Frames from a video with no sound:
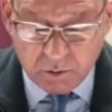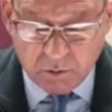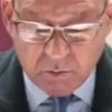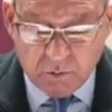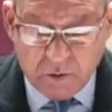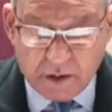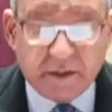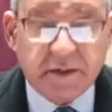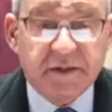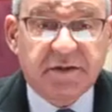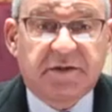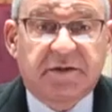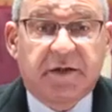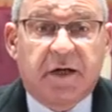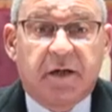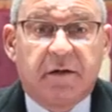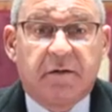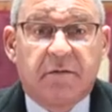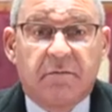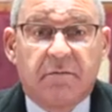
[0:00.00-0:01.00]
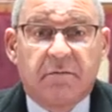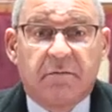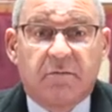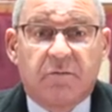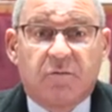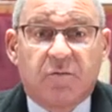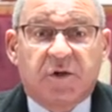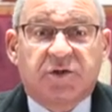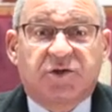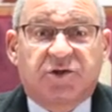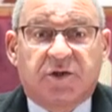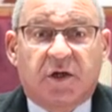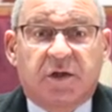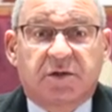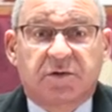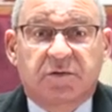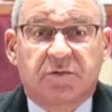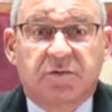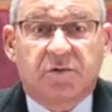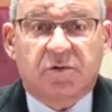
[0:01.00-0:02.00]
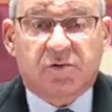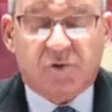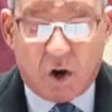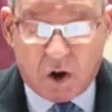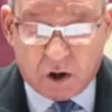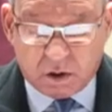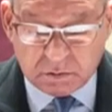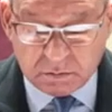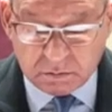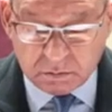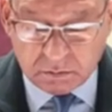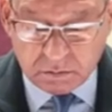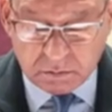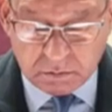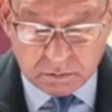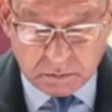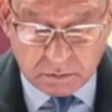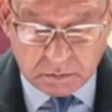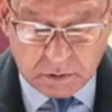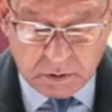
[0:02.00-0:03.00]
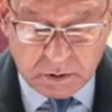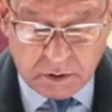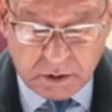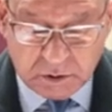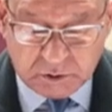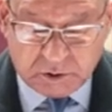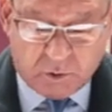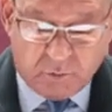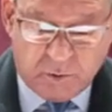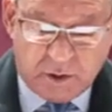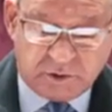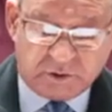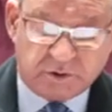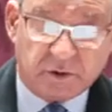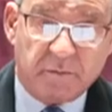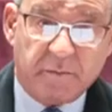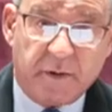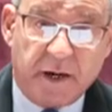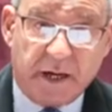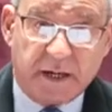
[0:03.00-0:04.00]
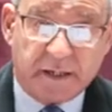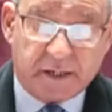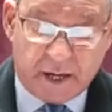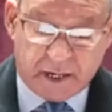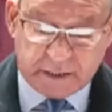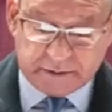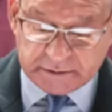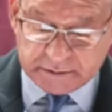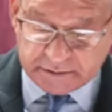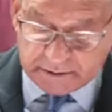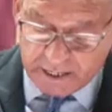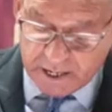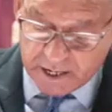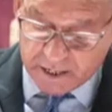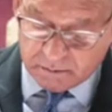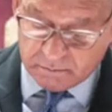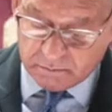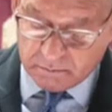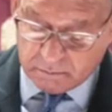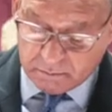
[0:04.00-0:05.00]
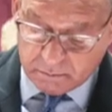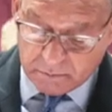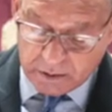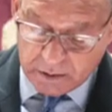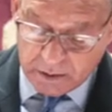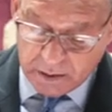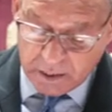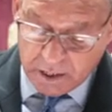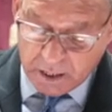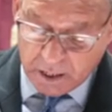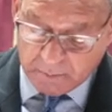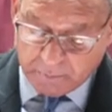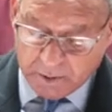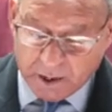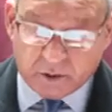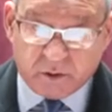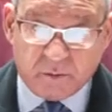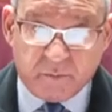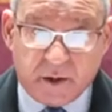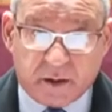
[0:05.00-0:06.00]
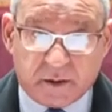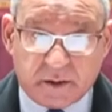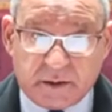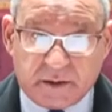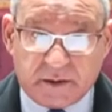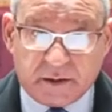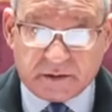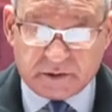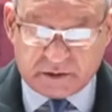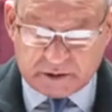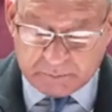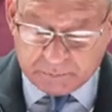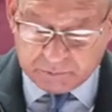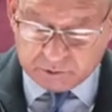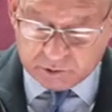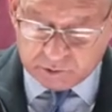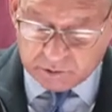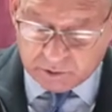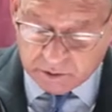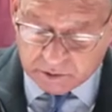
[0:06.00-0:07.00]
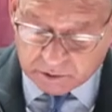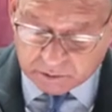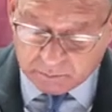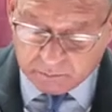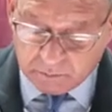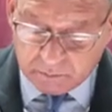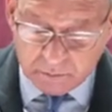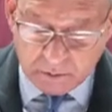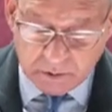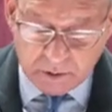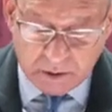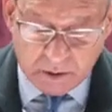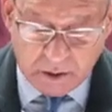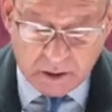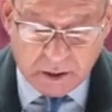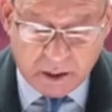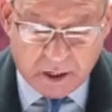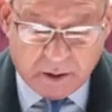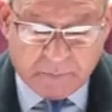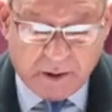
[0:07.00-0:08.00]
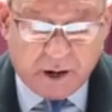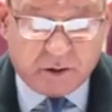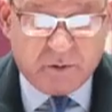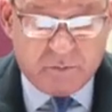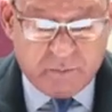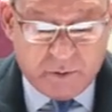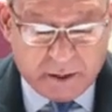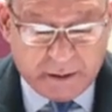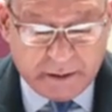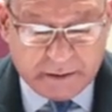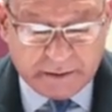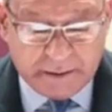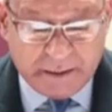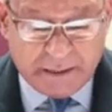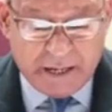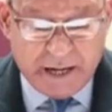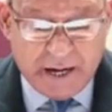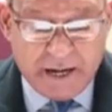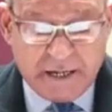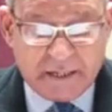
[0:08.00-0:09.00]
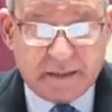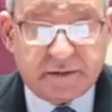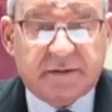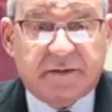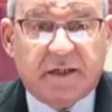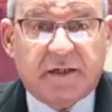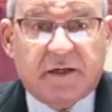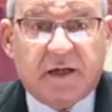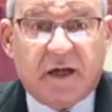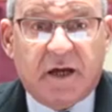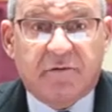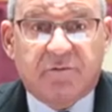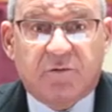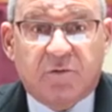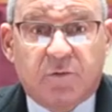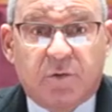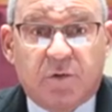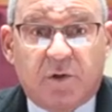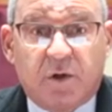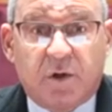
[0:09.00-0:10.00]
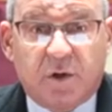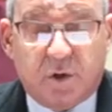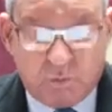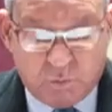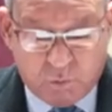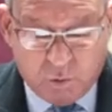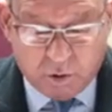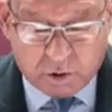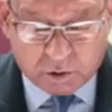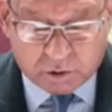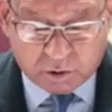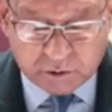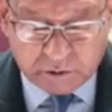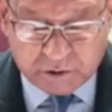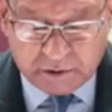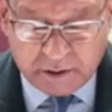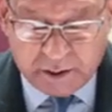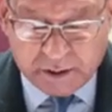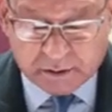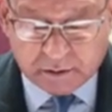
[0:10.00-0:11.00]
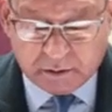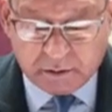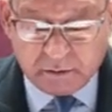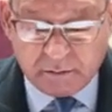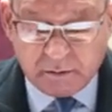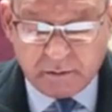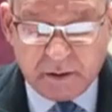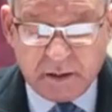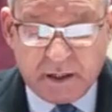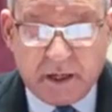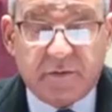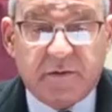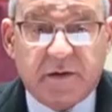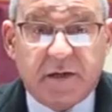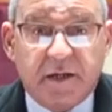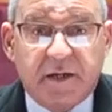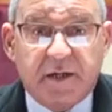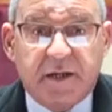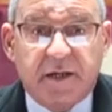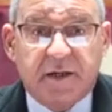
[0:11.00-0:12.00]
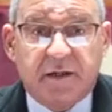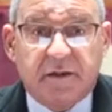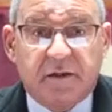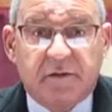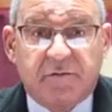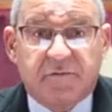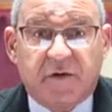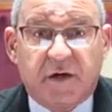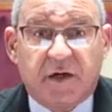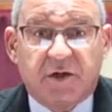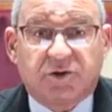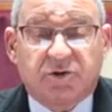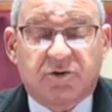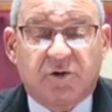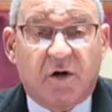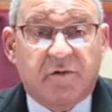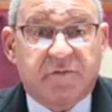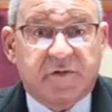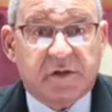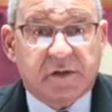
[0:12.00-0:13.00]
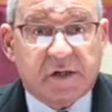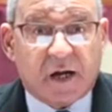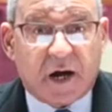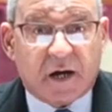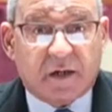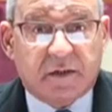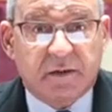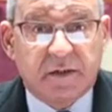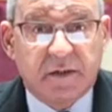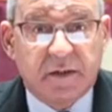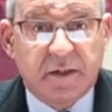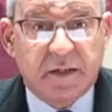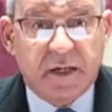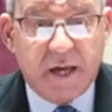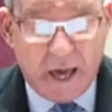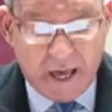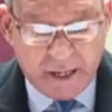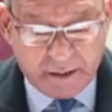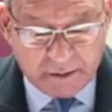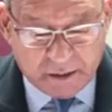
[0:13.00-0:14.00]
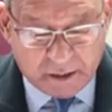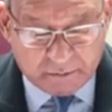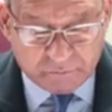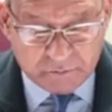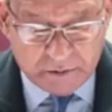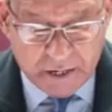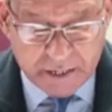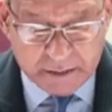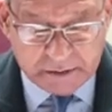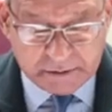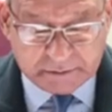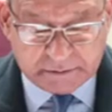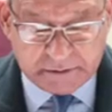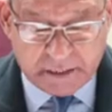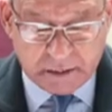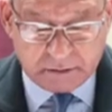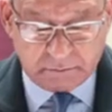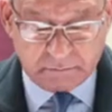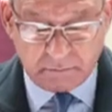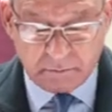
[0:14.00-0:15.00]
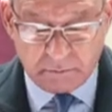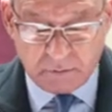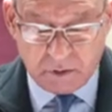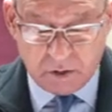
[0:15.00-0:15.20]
what he said was just wrong. So what Jeremiah Wright said about American exceptionalism, about American lies that gave the world a war on terror and the illegal invasion of Iraq and Afghanistan,